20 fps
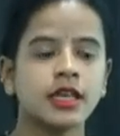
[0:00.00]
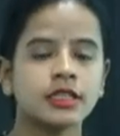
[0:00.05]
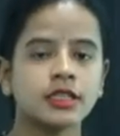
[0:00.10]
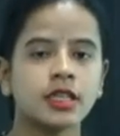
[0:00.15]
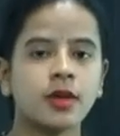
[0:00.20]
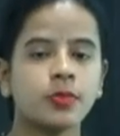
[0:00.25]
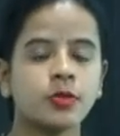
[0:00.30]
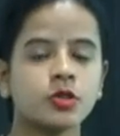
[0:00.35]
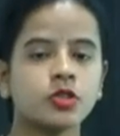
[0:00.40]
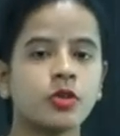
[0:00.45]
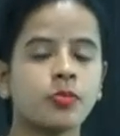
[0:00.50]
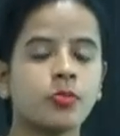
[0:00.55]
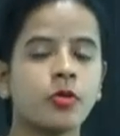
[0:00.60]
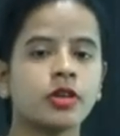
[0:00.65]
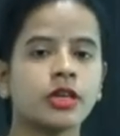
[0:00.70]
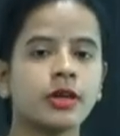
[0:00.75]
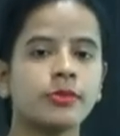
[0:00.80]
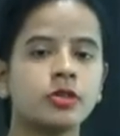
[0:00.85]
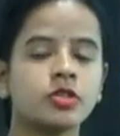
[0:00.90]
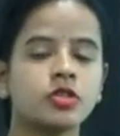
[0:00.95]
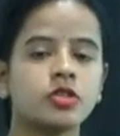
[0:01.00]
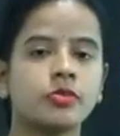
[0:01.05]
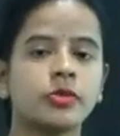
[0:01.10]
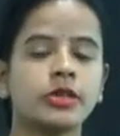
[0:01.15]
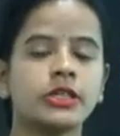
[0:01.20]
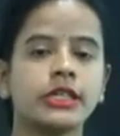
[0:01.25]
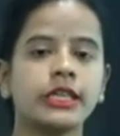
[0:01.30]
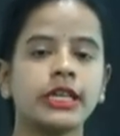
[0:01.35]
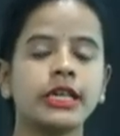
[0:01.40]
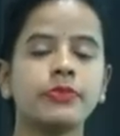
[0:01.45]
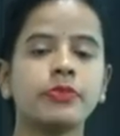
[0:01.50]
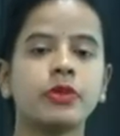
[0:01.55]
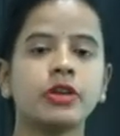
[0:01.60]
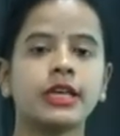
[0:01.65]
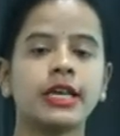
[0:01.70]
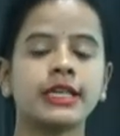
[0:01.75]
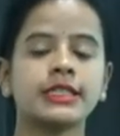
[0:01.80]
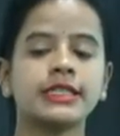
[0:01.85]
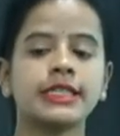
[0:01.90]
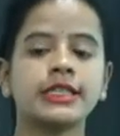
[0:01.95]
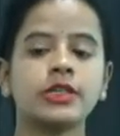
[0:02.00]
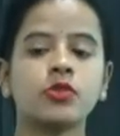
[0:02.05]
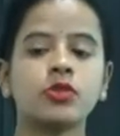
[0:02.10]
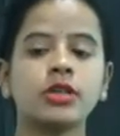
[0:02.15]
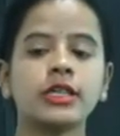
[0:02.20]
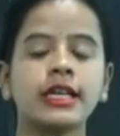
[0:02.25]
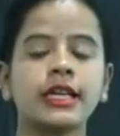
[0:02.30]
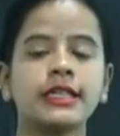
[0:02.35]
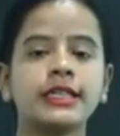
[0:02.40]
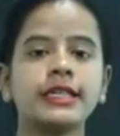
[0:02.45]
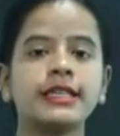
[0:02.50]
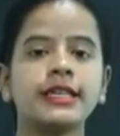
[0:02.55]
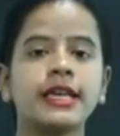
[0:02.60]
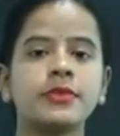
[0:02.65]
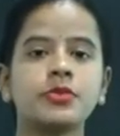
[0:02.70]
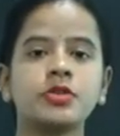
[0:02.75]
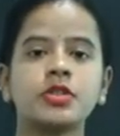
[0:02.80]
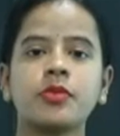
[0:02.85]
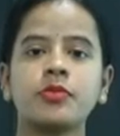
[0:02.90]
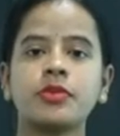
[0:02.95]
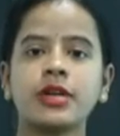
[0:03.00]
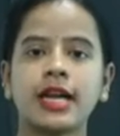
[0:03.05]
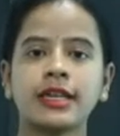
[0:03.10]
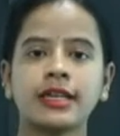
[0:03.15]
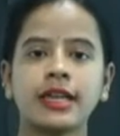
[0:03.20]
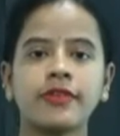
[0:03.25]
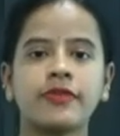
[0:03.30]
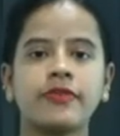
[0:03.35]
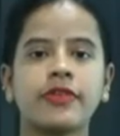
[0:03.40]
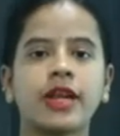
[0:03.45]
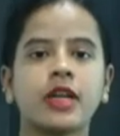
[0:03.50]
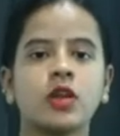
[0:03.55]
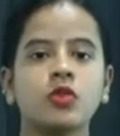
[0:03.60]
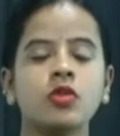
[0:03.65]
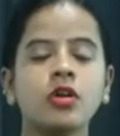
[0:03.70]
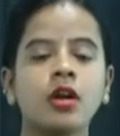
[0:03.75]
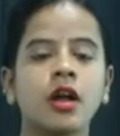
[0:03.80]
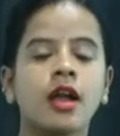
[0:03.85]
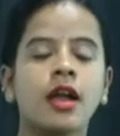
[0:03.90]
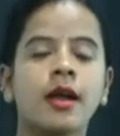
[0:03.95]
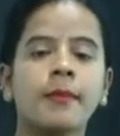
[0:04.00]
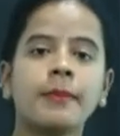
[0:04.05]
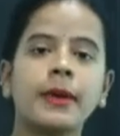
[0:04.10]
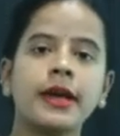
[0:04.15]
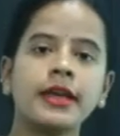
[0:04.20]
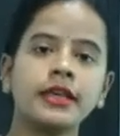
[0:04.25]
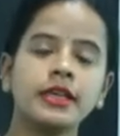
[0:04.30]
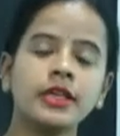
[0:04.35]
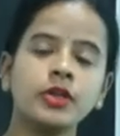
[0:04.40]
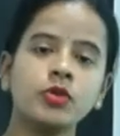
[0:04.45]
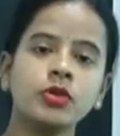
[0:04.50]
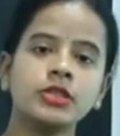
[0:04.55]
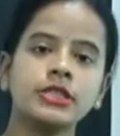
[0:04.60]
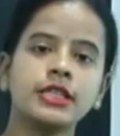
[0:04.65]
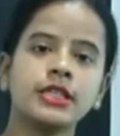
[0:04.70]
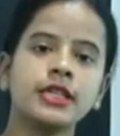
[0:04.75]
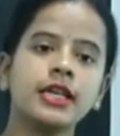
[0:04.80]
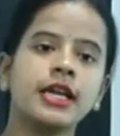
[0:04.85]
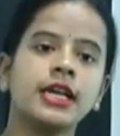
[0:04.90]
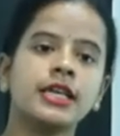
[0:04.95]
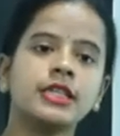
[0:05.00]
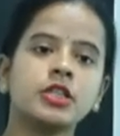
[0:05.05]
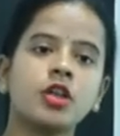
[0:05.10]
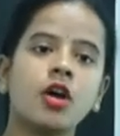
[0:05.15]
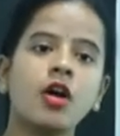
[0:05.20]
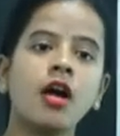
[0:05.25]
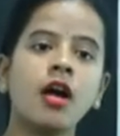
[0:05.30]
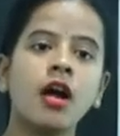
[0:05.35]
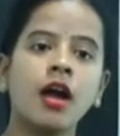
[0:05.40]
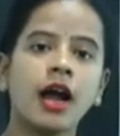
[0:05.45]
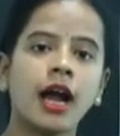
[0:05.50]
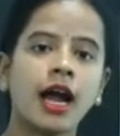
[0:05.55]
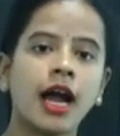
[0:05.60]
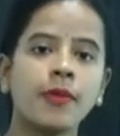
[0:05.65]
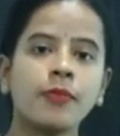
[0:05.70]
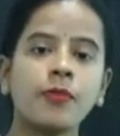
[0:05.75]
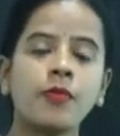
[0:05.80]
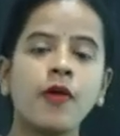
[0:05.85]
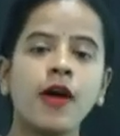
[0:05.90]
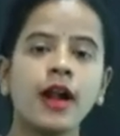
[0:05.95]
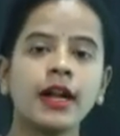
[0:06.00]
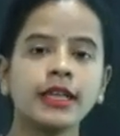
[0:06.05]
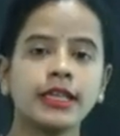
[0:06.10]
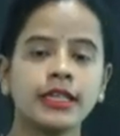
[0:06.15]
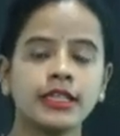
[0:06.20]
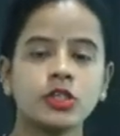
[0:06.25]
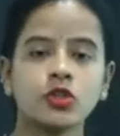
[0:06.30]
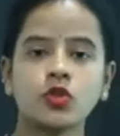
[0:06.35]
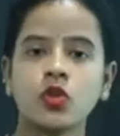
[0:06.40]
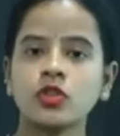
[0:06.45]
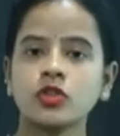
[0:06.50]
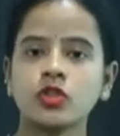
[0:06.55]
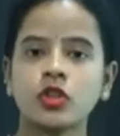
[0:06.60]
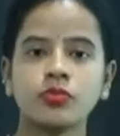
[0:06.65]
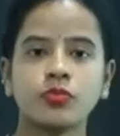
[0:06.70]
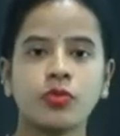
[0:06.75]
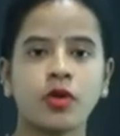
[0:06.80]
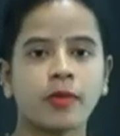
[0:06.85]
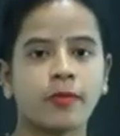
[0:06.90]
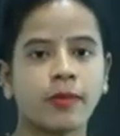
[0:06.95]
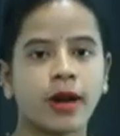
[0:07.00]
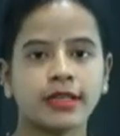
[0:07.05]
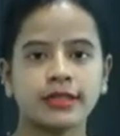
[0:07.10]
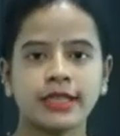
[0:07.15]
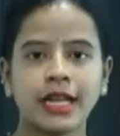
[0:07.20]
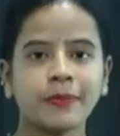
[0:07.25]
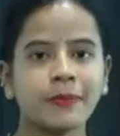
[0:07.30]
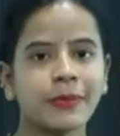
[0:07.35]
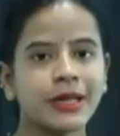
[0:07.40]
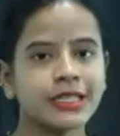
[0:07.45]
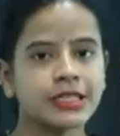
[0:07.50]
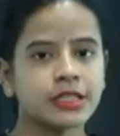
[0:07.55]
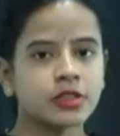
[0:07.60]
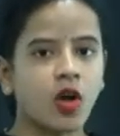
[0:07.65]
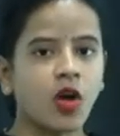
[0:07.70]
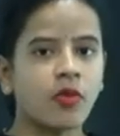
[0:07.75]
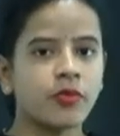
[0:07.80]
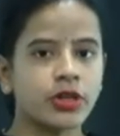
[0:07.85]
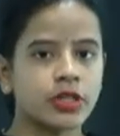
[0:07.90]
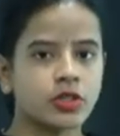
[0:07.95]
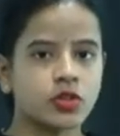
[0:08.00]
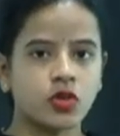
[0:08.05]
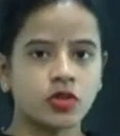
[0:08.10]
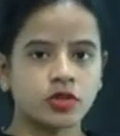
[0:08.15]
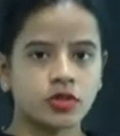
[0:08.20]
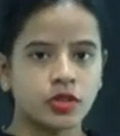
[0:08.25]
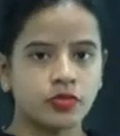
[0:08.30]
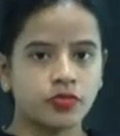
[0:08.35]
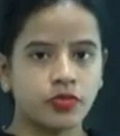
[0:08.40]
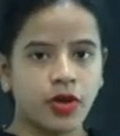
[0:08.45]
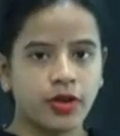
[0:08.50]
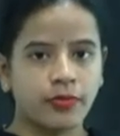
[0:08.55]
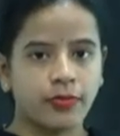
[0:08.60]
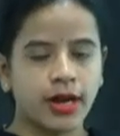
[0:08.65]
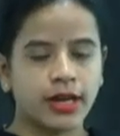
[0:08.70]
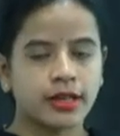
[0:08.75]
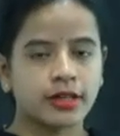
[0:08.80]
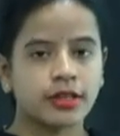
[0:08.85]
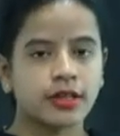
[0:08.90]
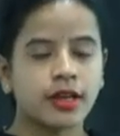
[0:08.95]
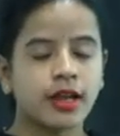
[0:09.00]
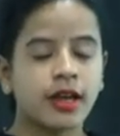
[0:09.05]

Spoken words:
Suppose the programmers to be need for executing any types of data value by using the Hapwide instruction format, that means thumb instruction format.